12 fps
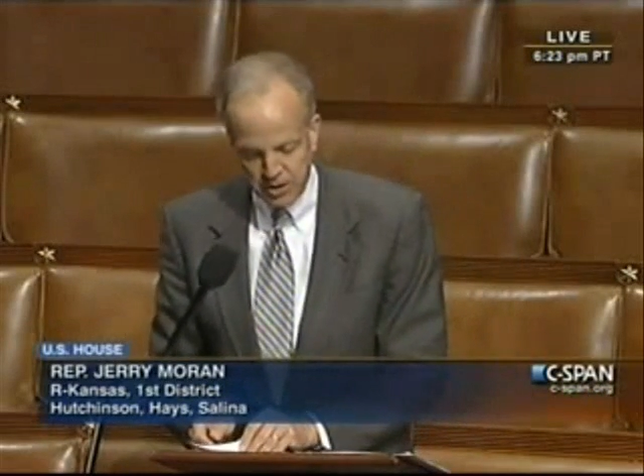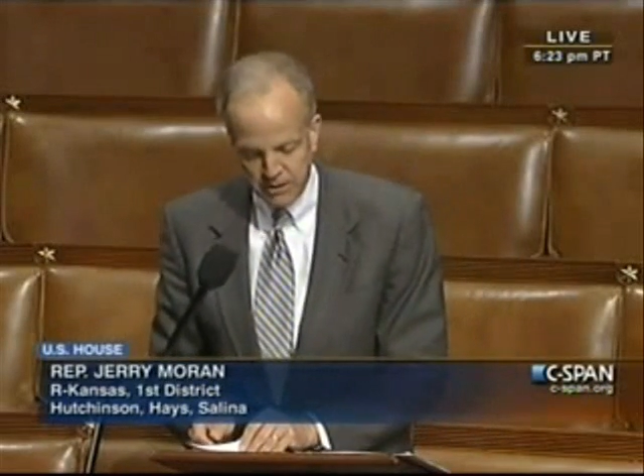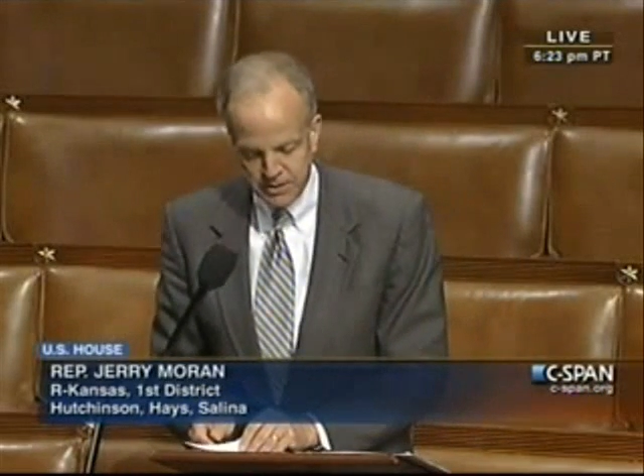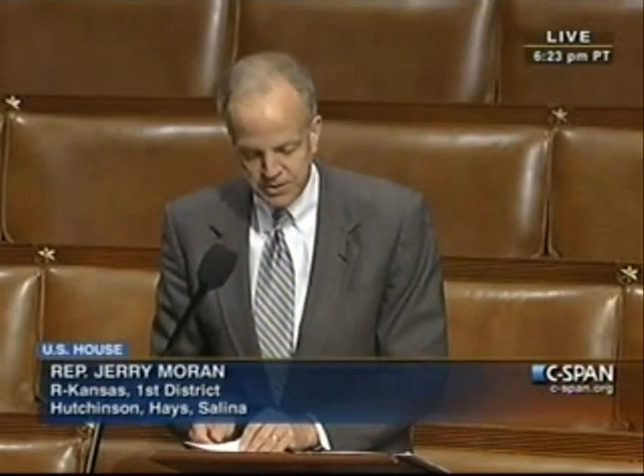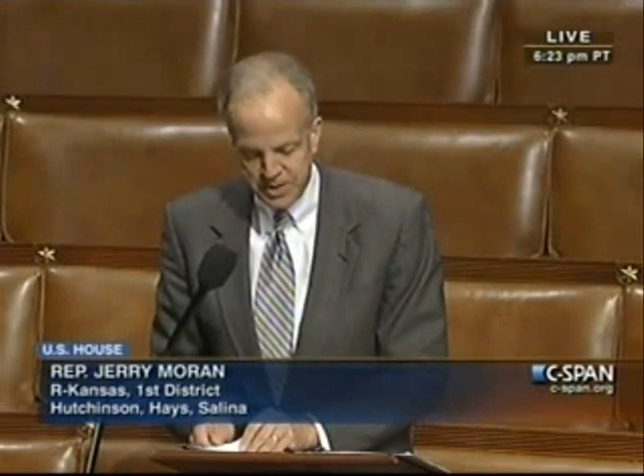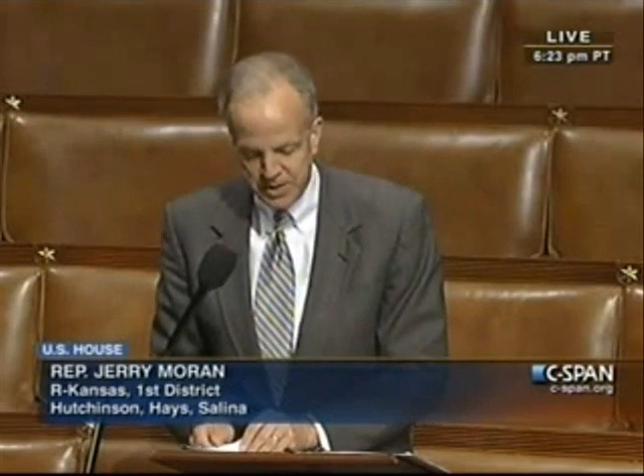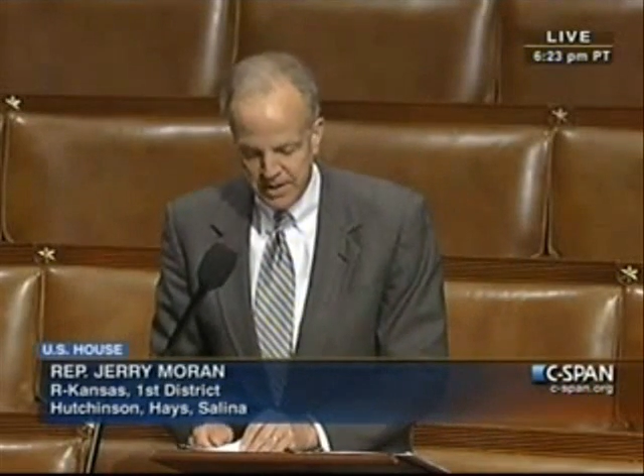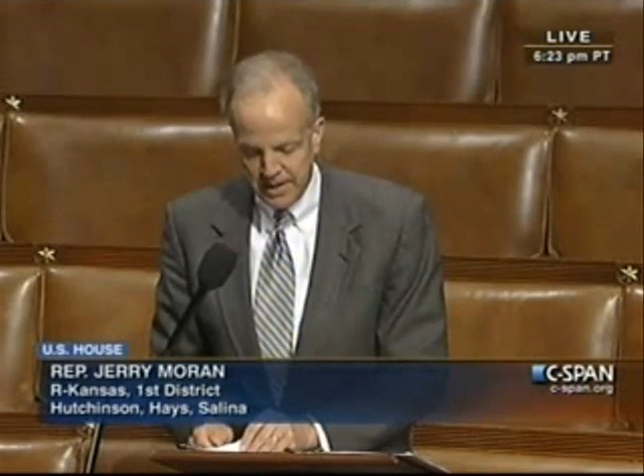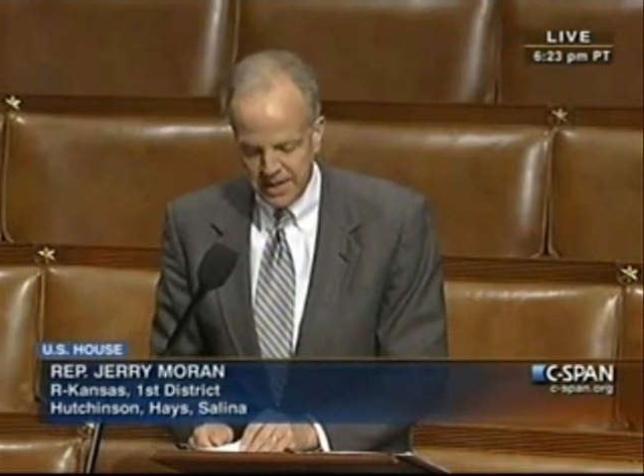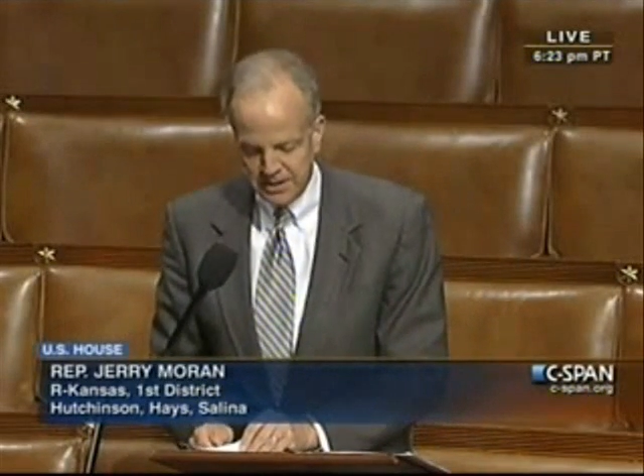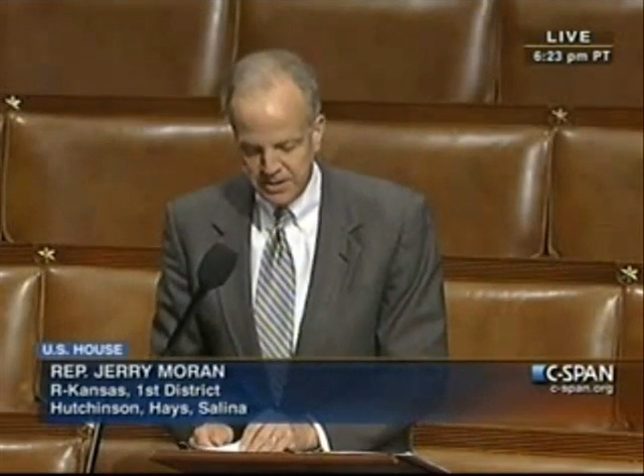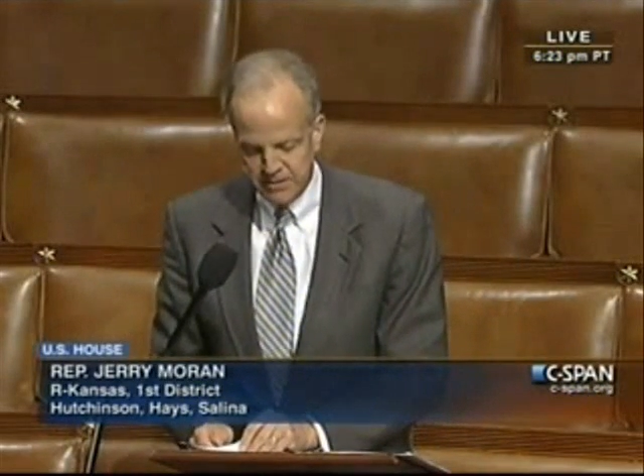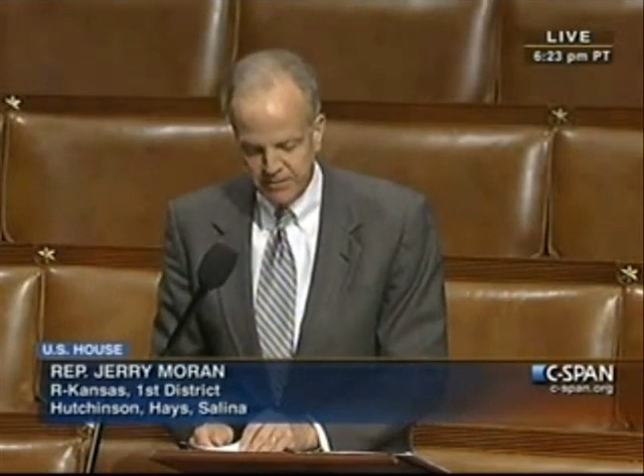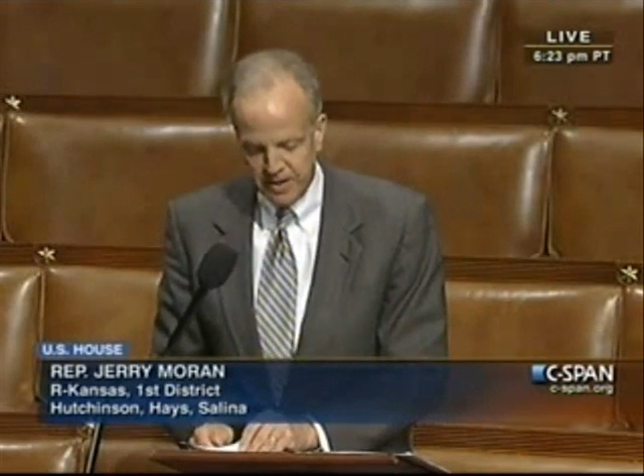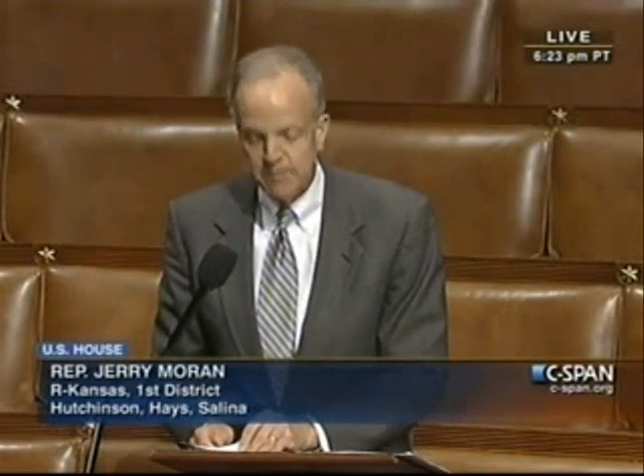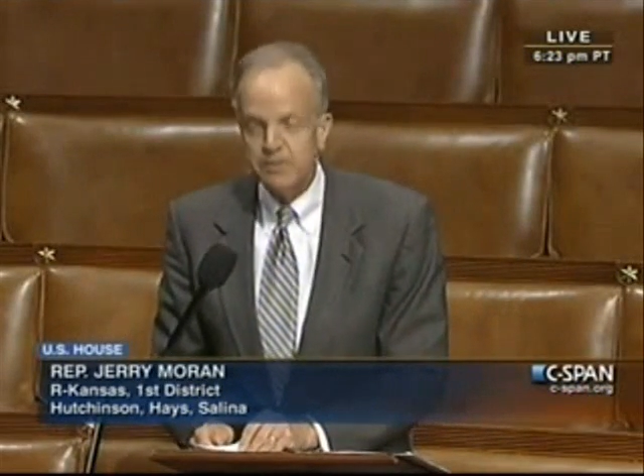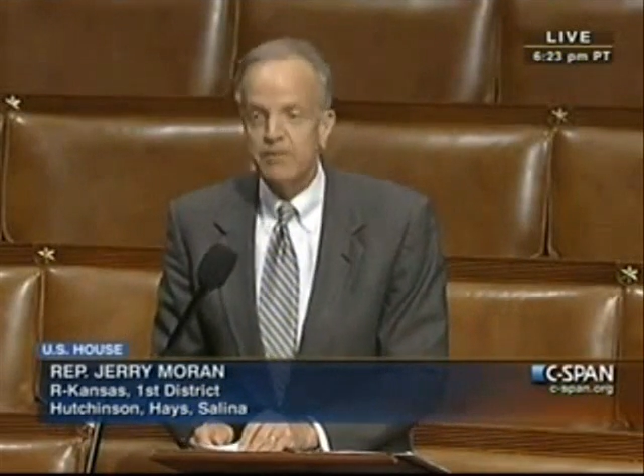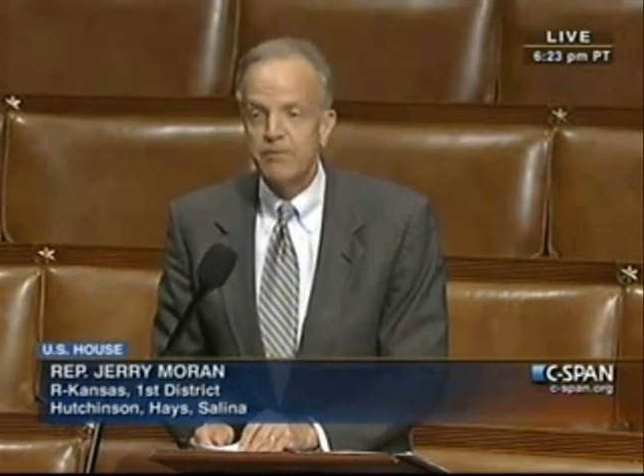tolerance, and to
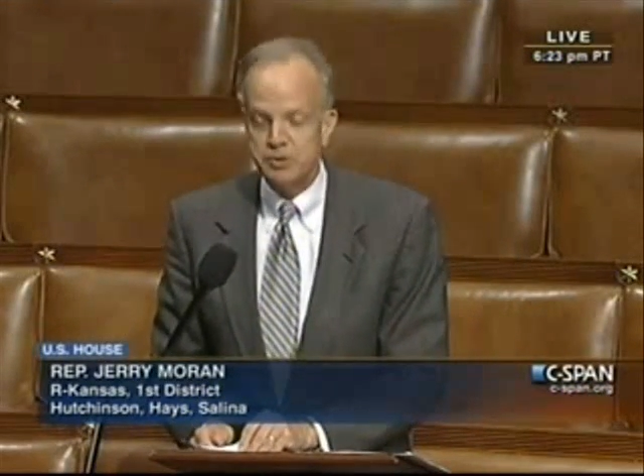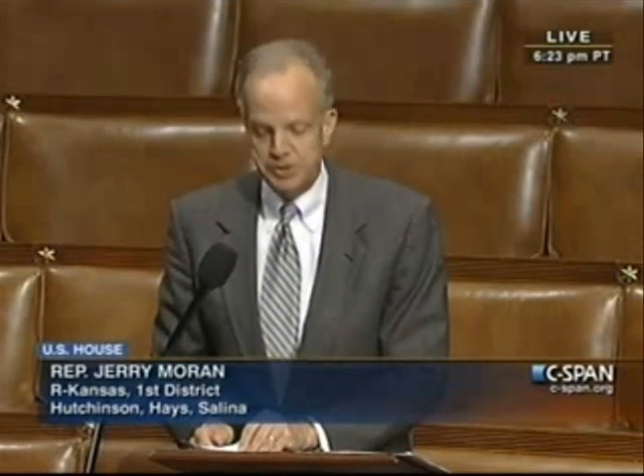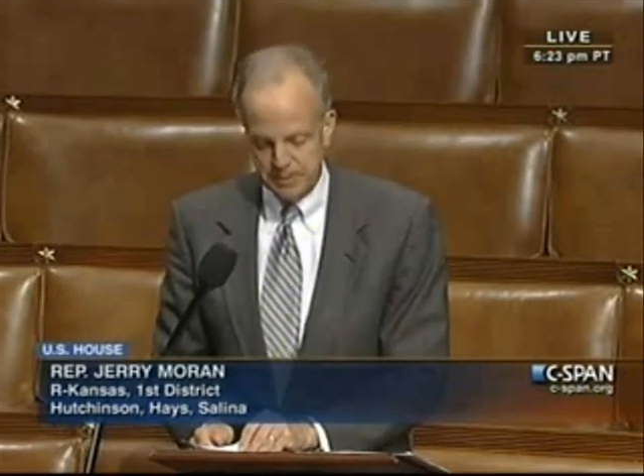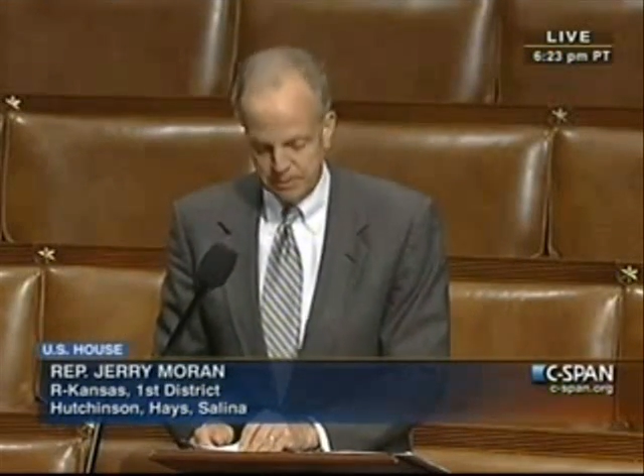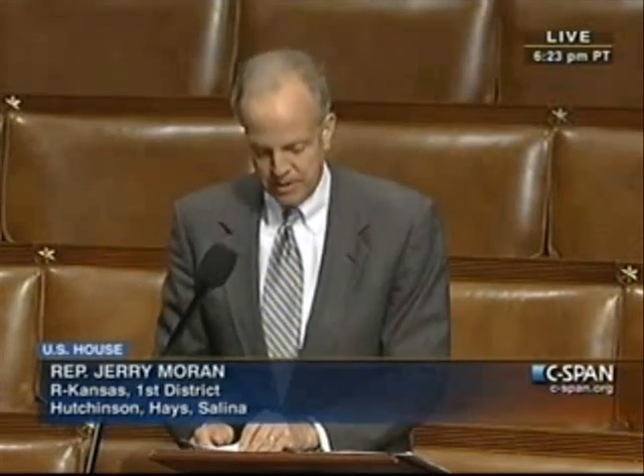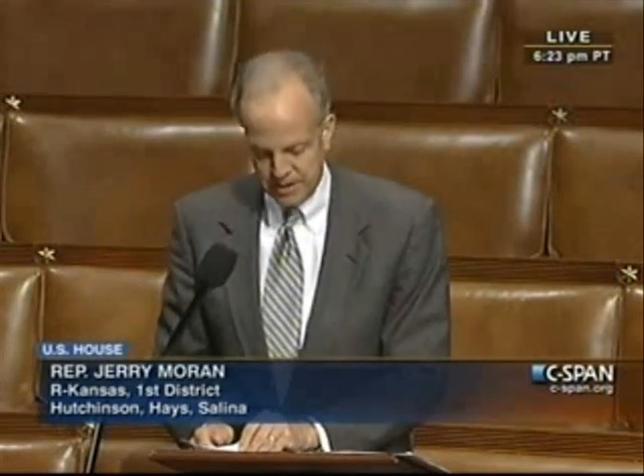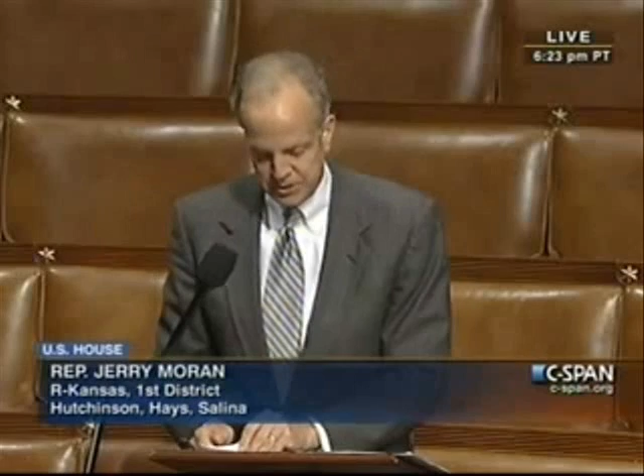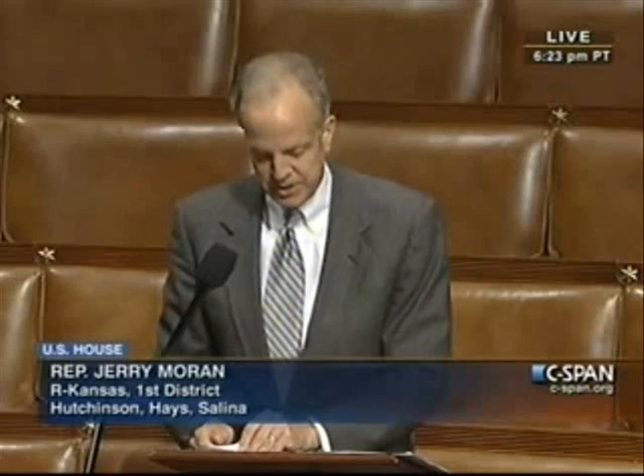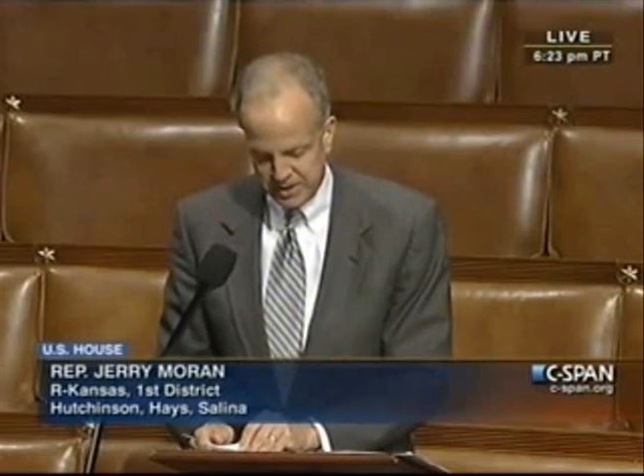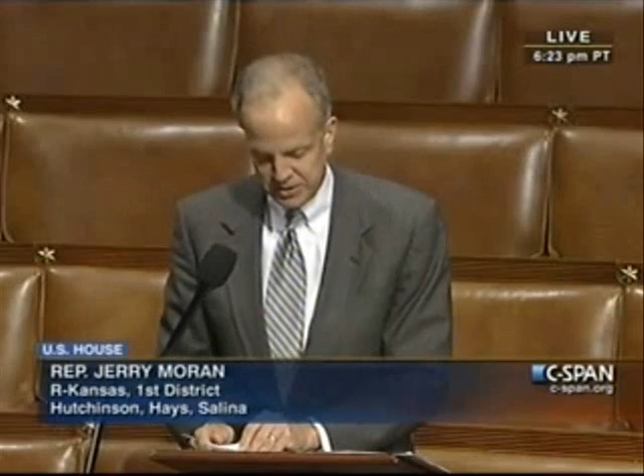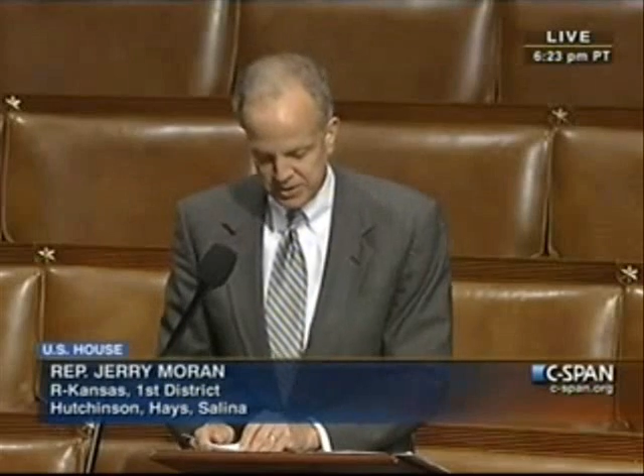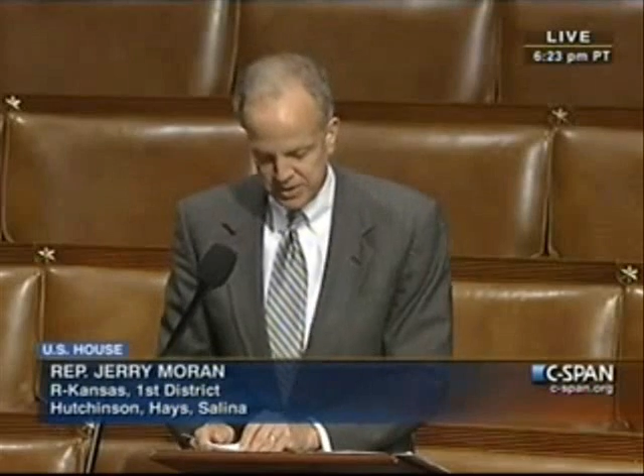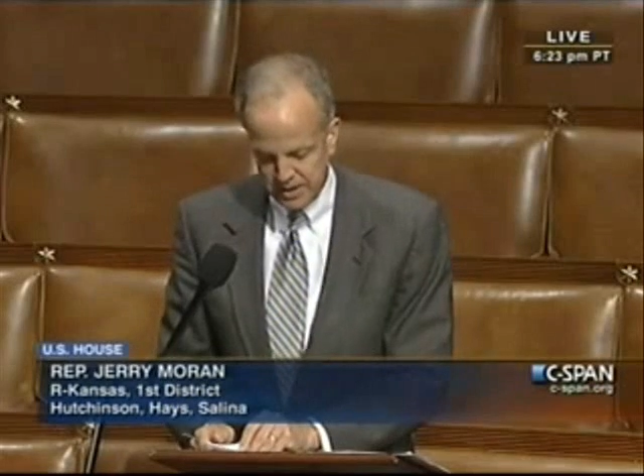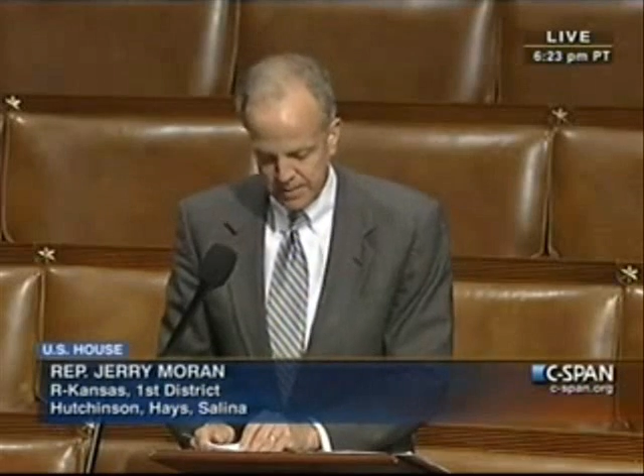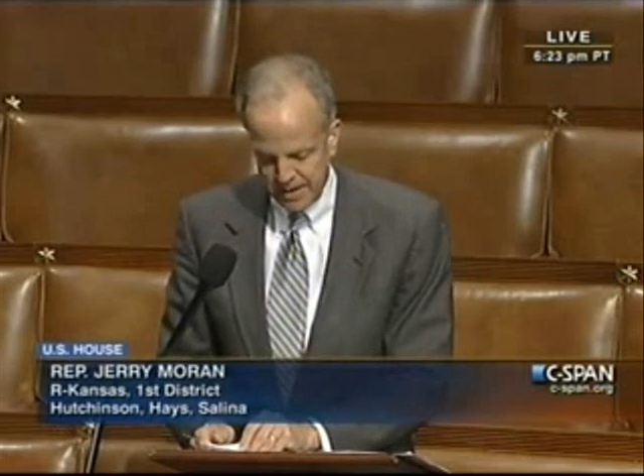develop diversity projects